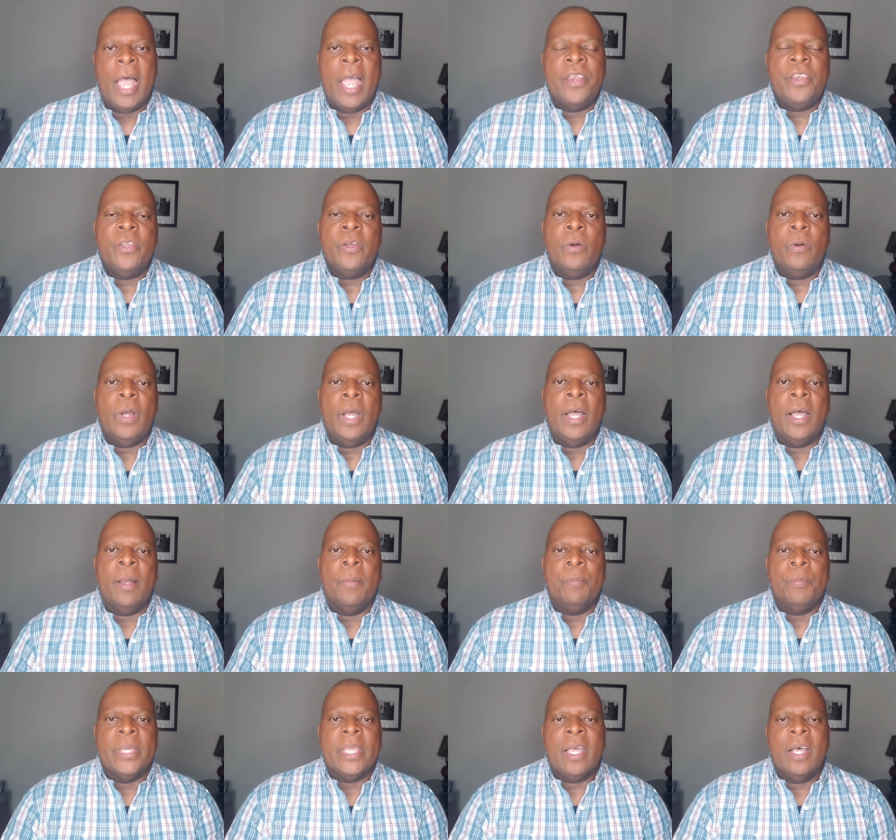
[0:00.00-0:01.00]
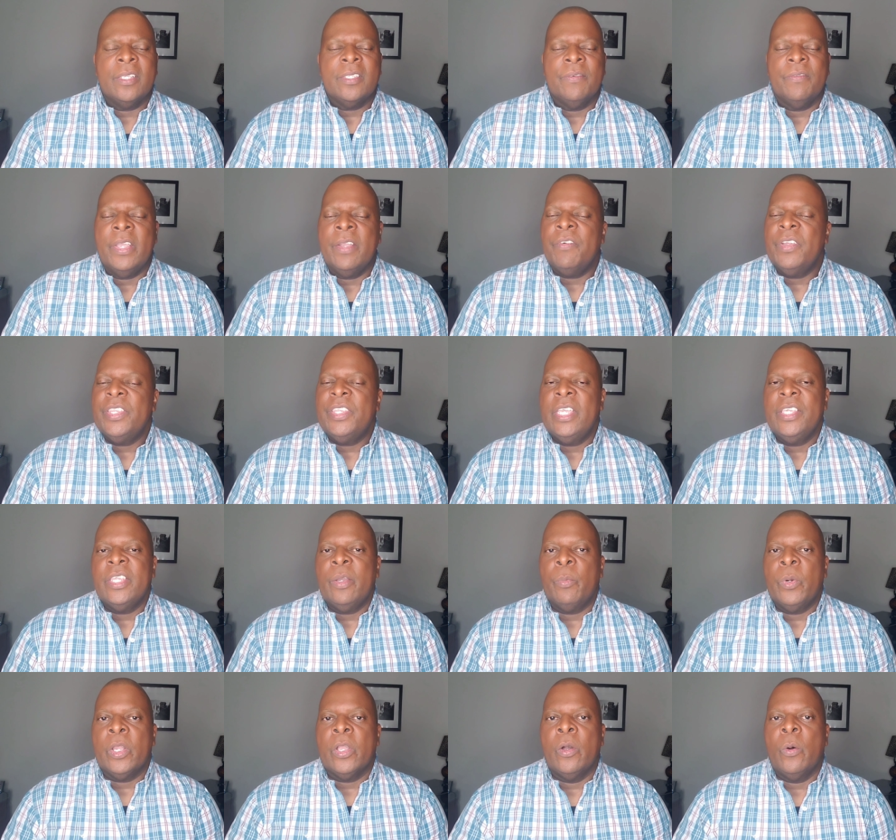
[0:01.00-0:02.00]
I know um, because of
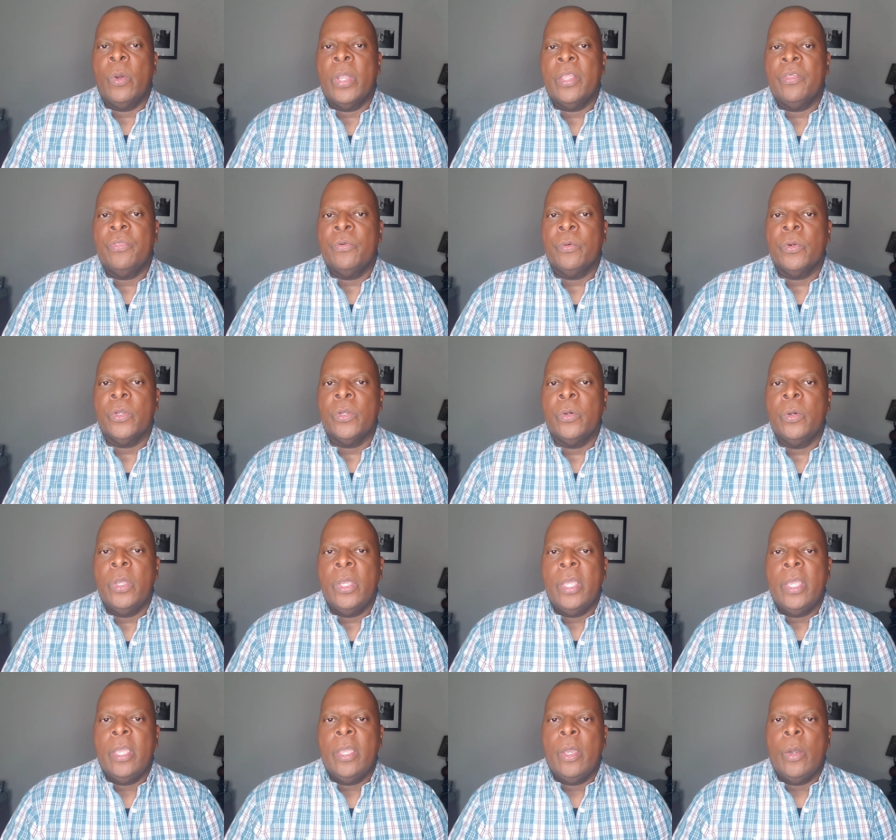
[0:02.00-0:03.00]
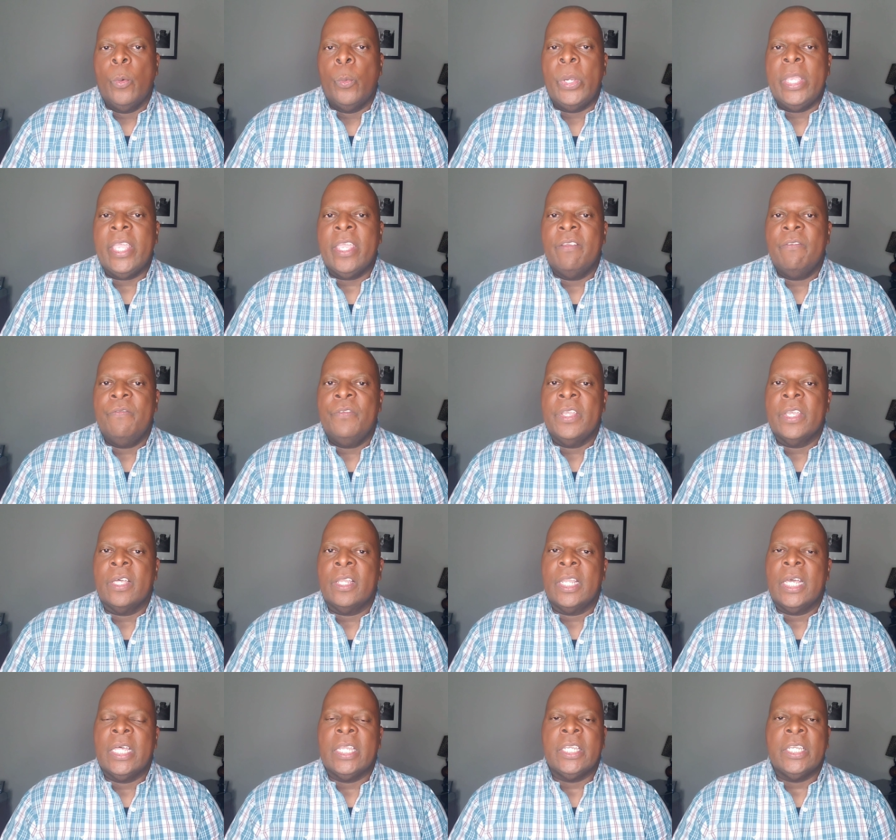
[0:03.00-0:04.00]
everything that we're going through, we can
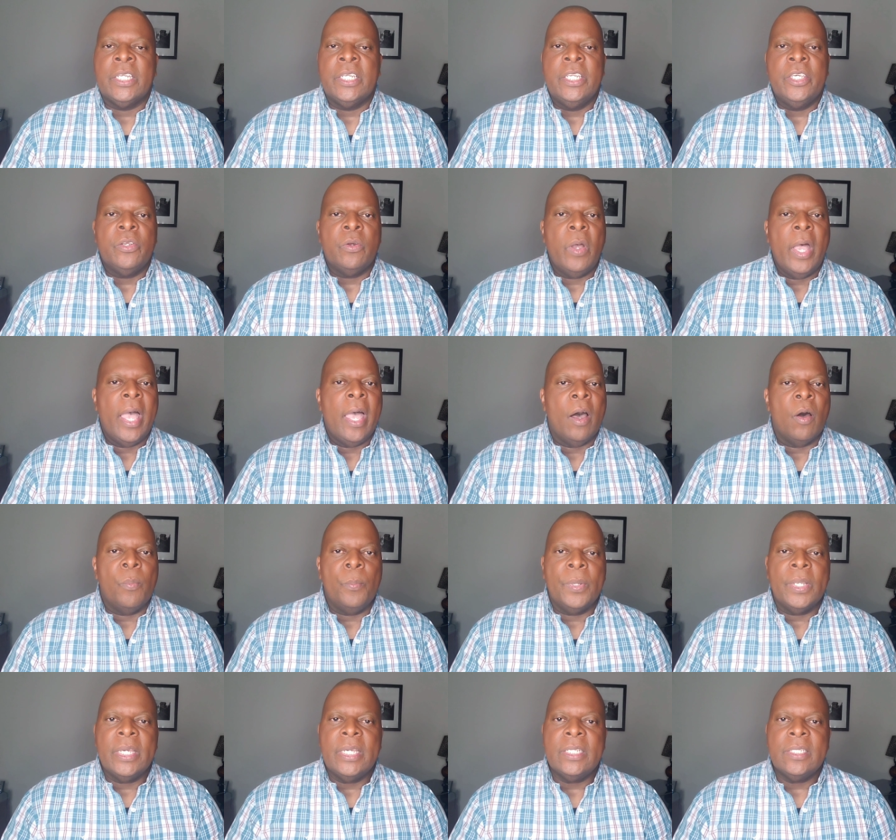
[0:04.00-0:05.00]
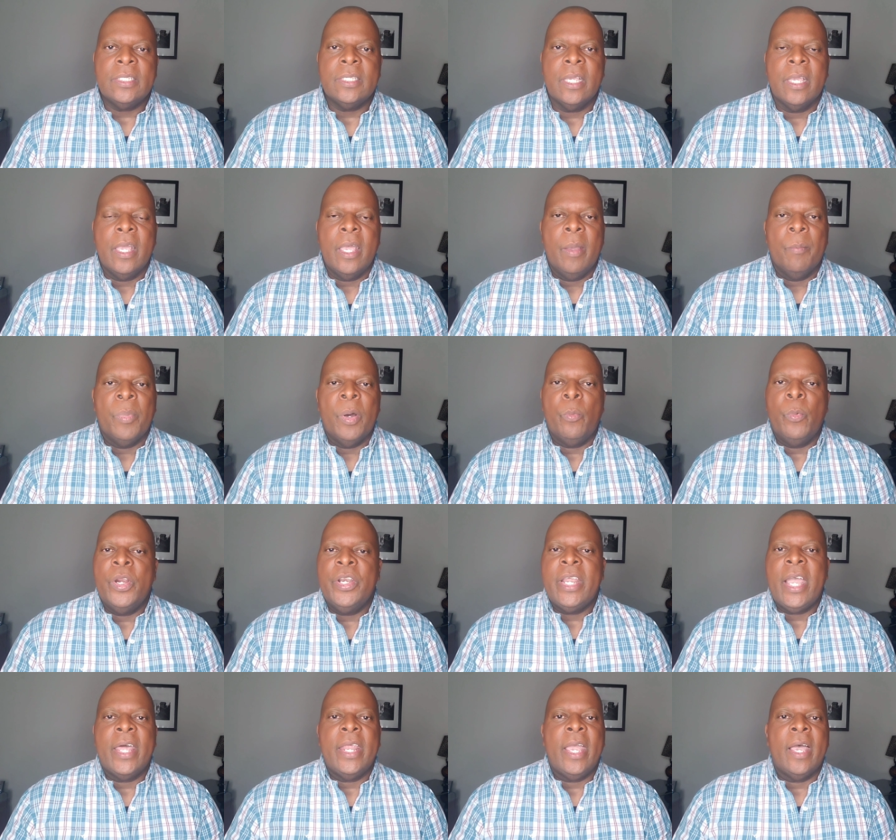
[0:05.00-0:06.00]
feel a little helpless but
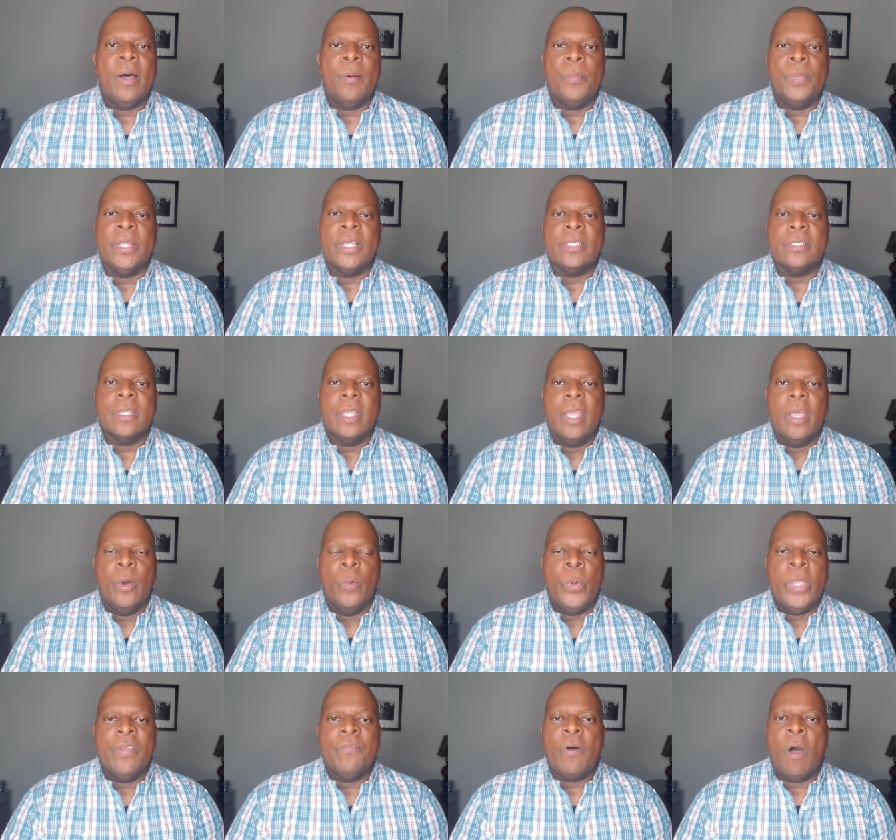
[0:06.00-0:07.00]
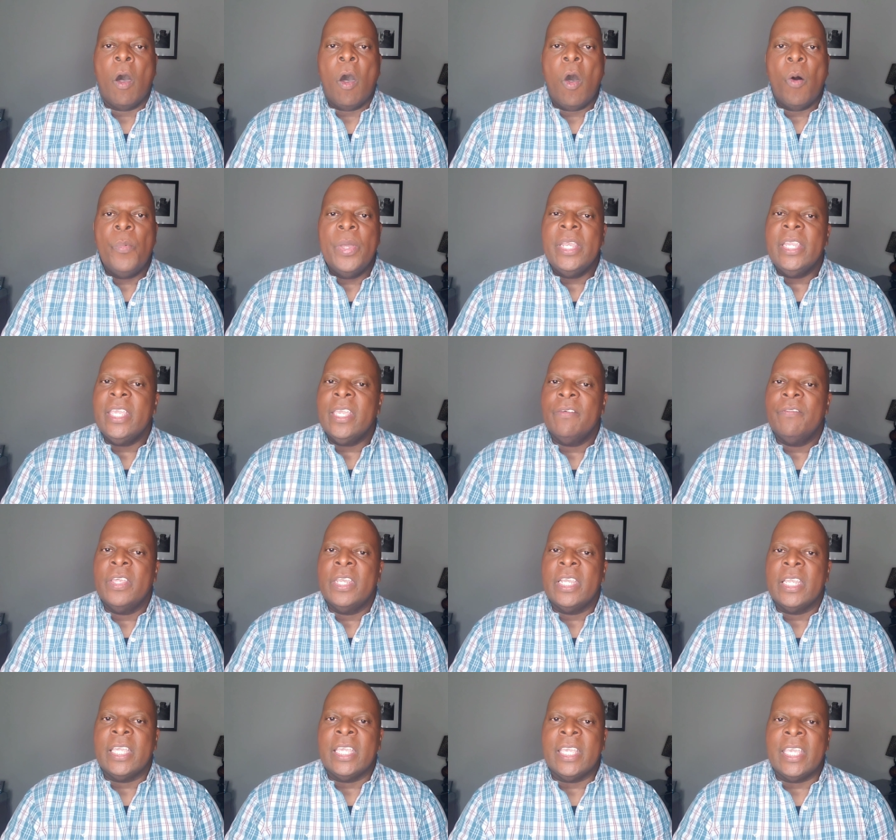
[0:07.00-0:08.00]
we're not helpless. We have all been
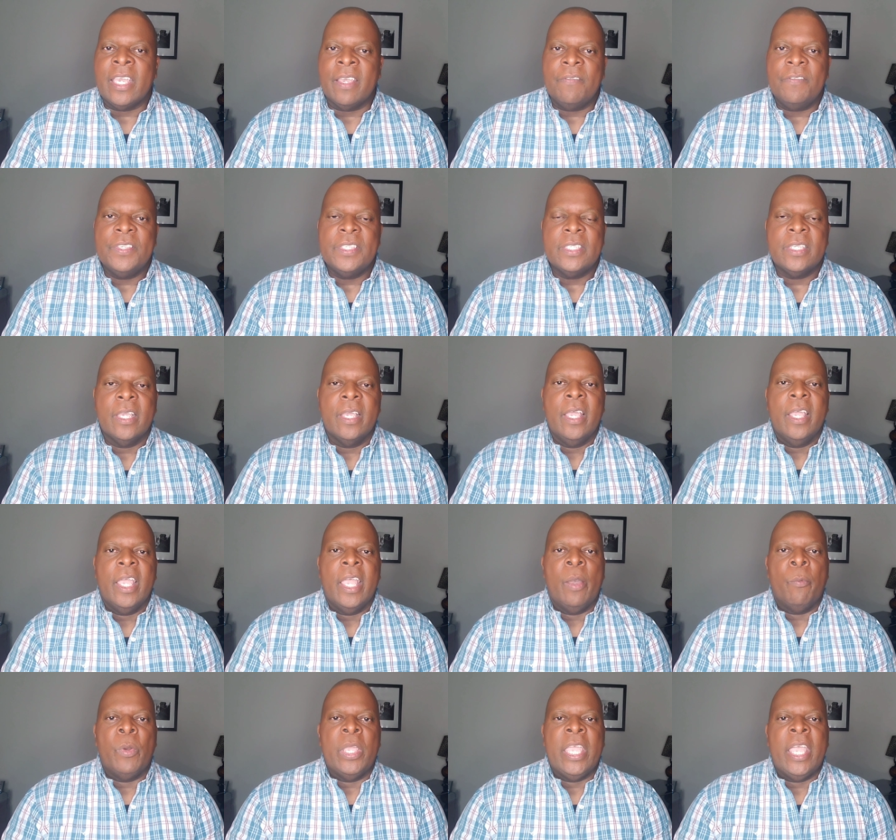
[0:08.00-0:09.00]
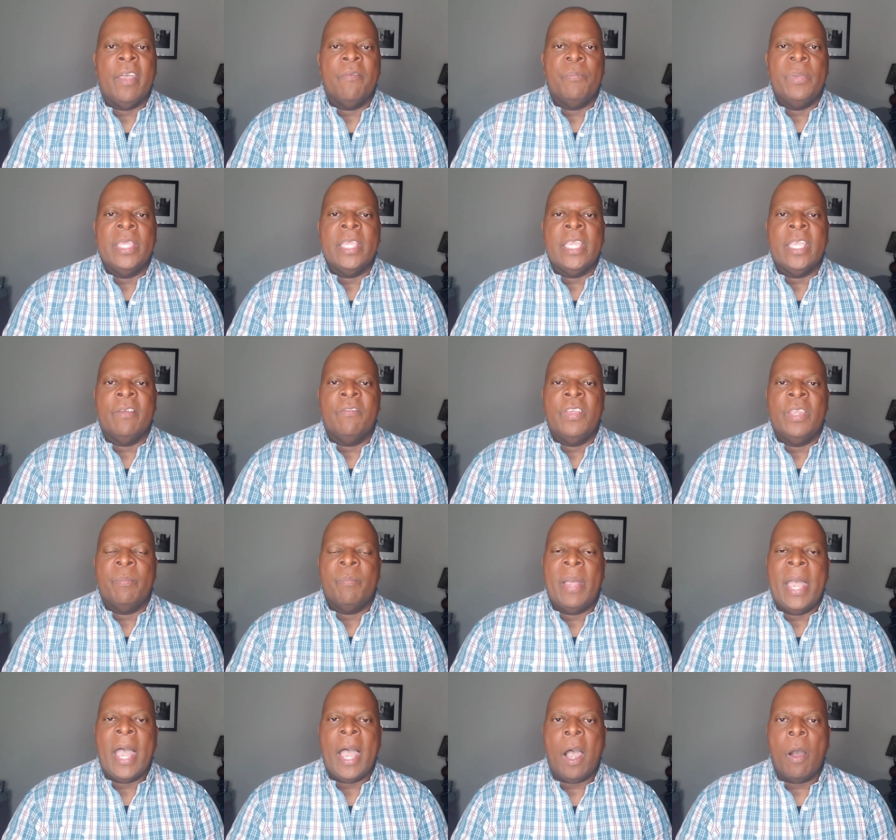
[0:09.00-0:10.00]
given gifts and we have been
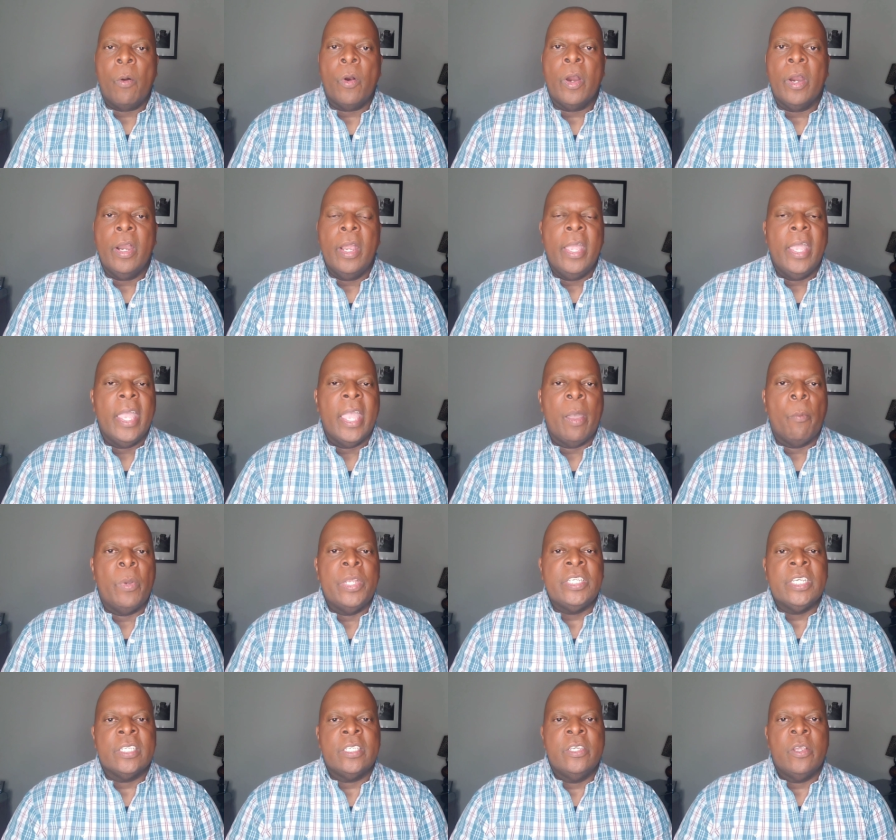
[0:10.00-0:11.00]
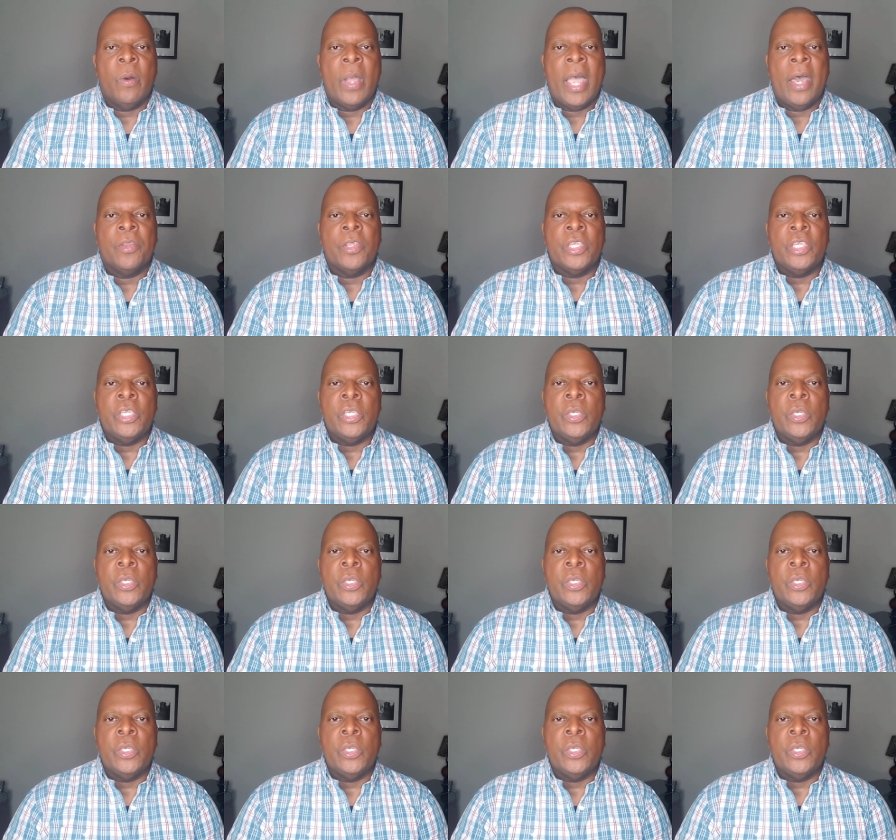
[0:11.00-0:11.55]
given power and we just know how to